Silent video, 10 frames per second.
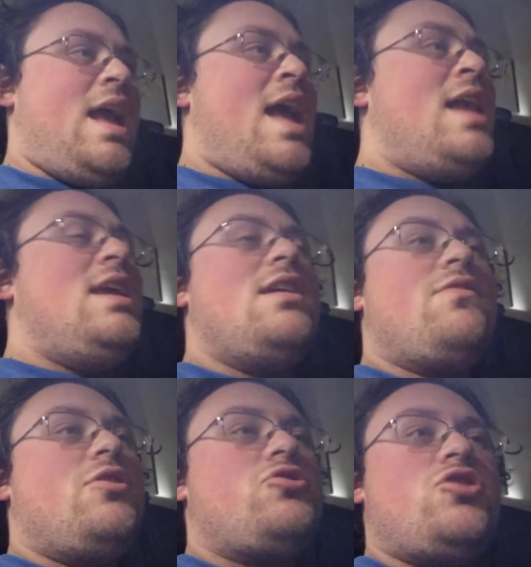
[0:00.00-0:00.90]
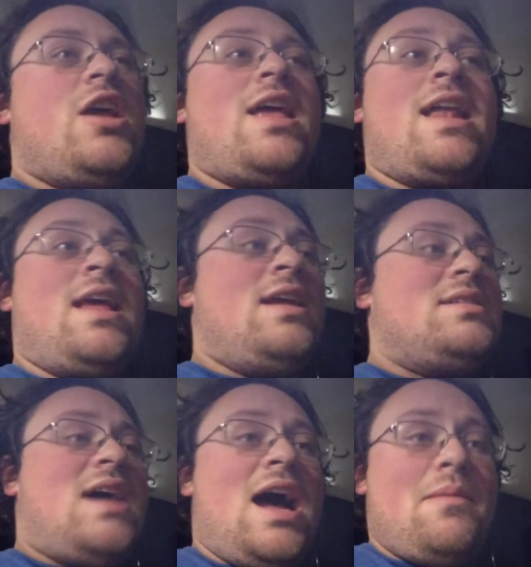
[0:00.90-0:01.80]
any of their shit at any
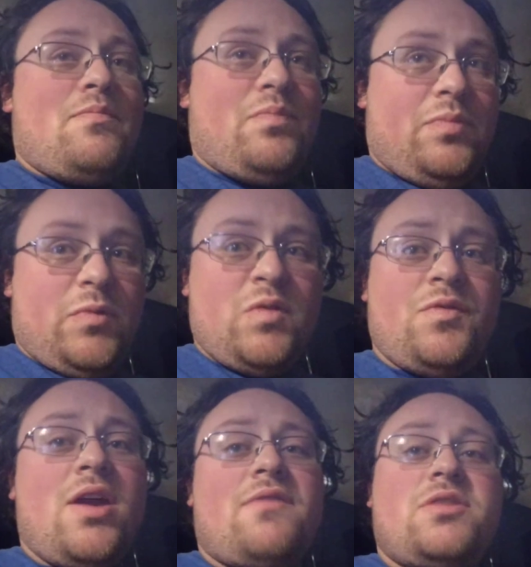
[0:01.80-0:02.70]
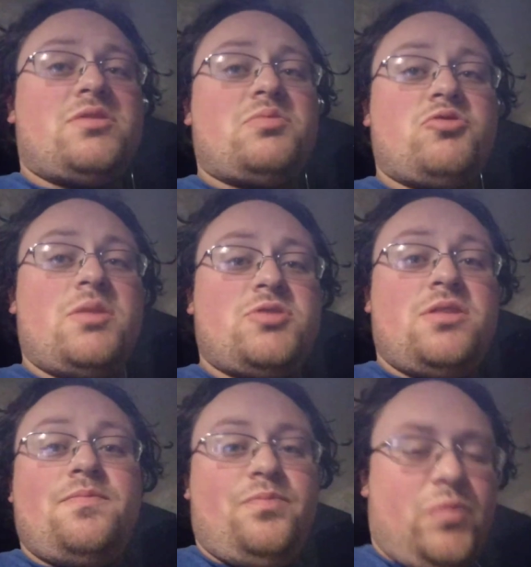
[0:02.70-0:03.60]
time if you have the subscription.